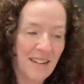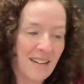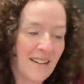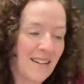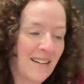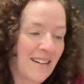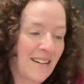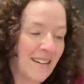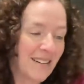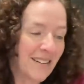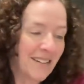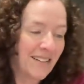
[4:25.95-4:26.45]

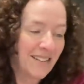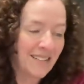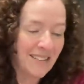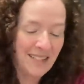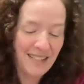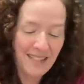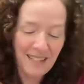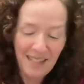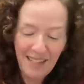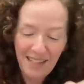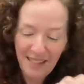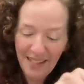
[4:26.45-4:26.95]
Aw,
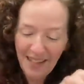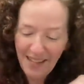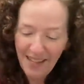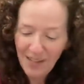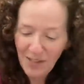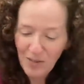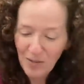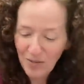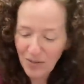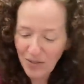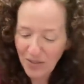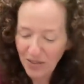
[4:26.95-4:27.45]
Christine, thank
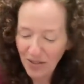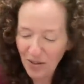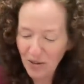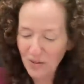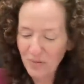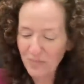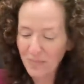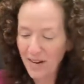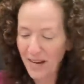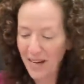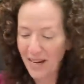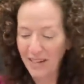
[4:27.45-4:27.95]
you so
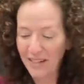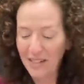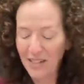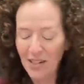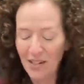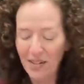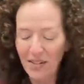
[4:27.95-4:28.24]
much.